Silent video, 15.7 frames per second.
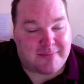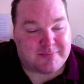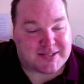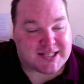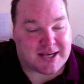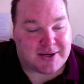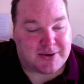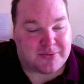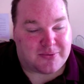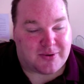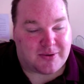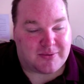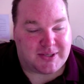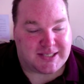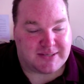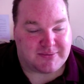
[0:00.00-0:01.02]
So
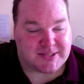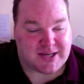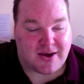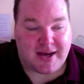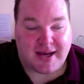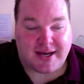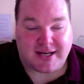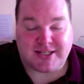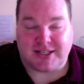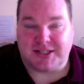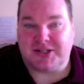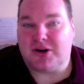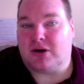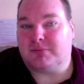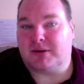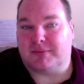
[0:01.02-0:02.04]
what we did was I actually
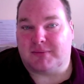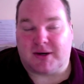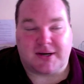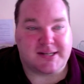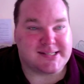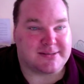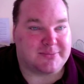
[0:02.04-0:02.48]
compromised,